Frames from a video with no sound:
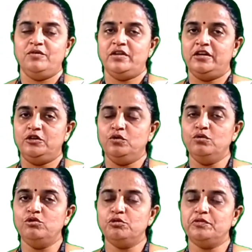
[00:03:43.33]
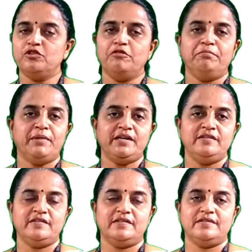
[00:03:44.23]
Now there are 2 groups of
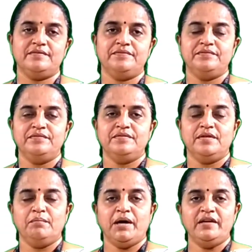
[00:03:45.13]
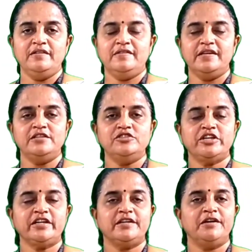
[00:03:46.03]
mice. Mice
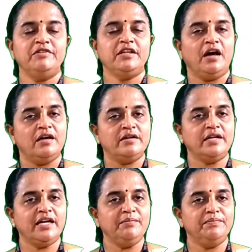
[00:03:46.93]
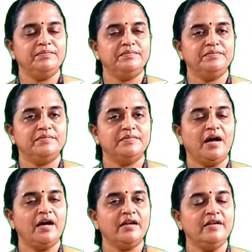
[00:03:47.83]
injected with R-type.
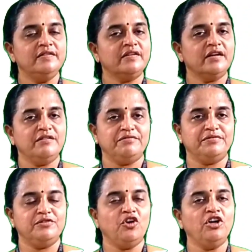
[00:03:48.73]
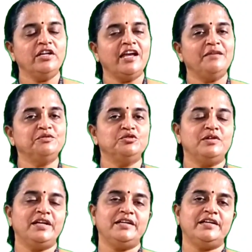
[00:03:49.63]
R is rough,
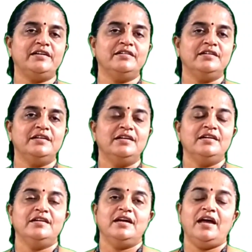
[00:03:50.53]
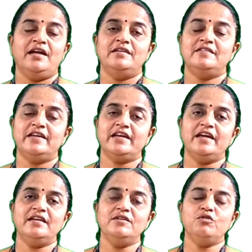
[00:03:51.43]
non-capsulated. And
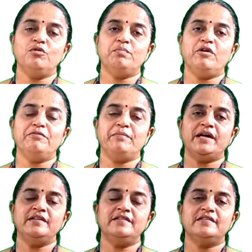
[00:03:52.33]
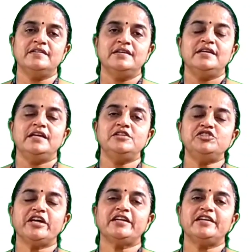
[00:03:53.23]
second group of mice
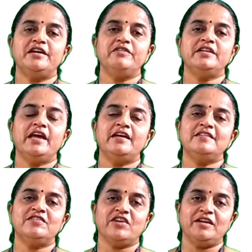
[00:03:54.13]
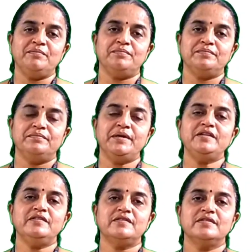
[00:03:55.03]
injected with S-type,
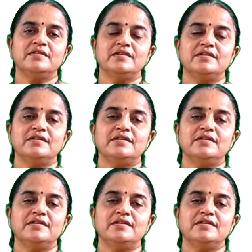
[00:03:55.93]
means